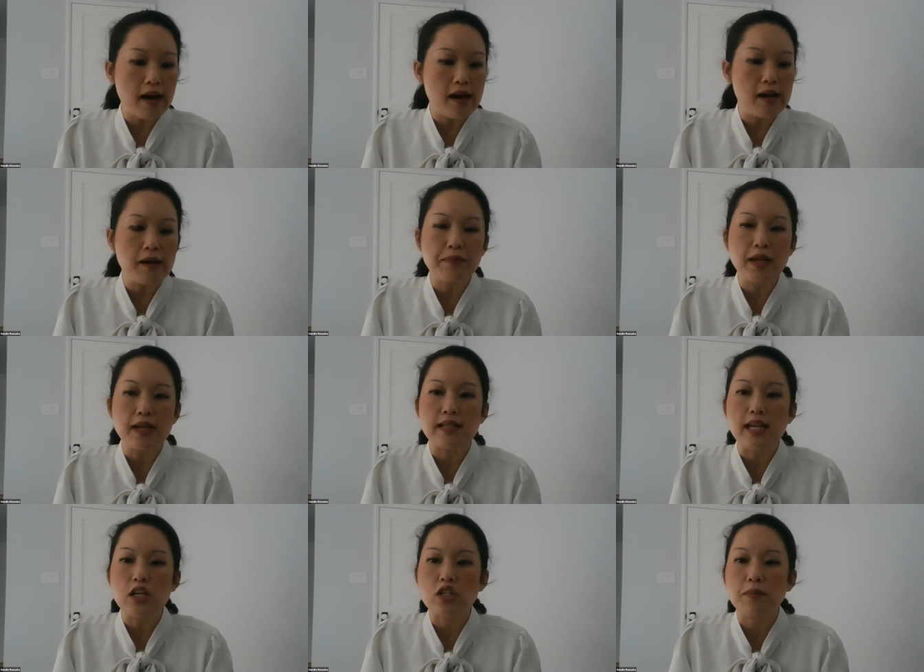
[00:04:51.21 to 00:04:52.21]
um, as
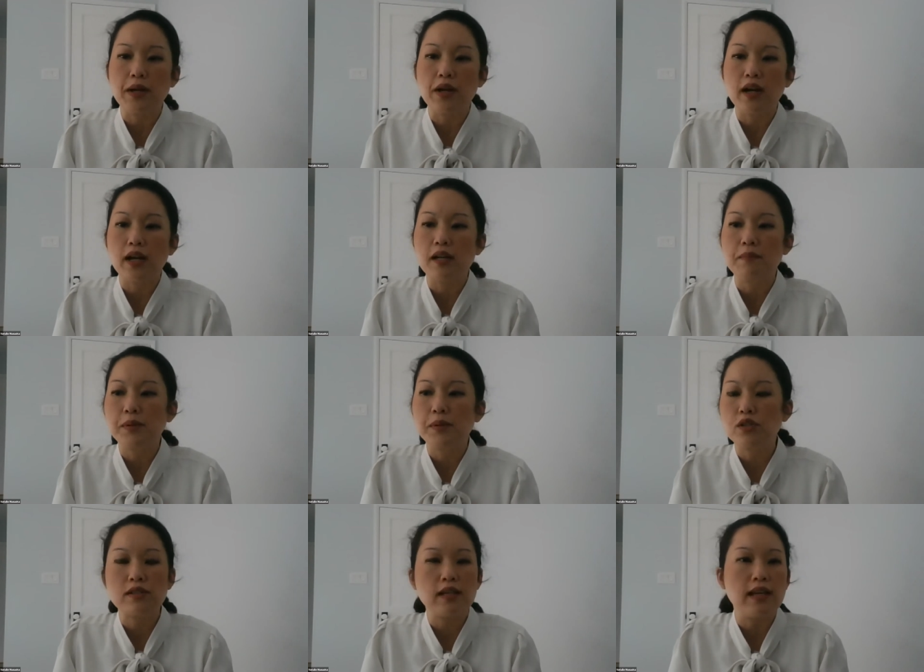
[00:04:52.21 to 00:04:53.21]
an Asian American
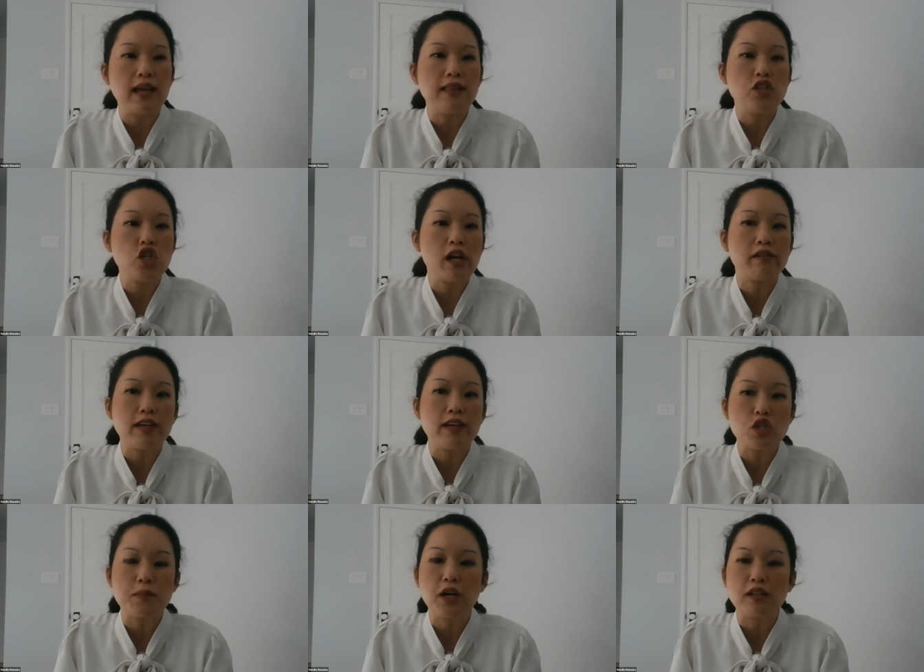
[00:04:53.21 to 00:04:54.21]
person and chair of the
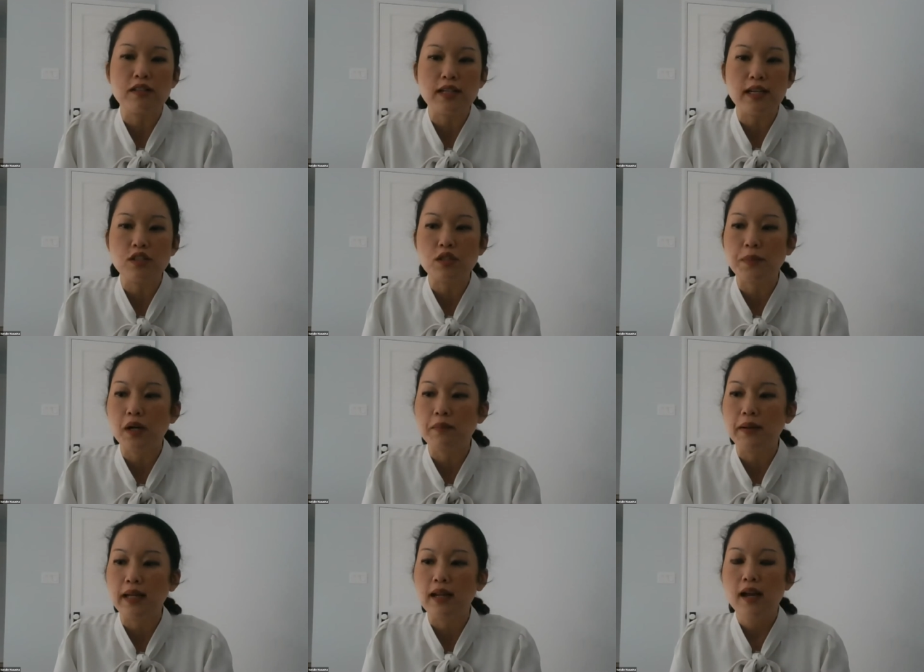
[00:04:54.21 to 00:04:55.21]
Asian American Studies
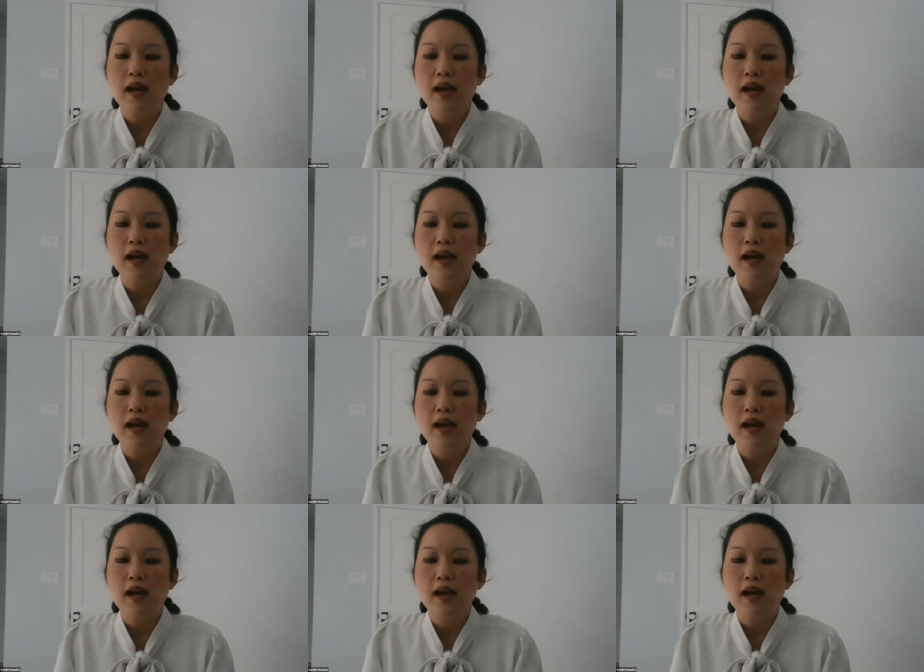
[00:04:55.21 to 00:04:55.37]
Department,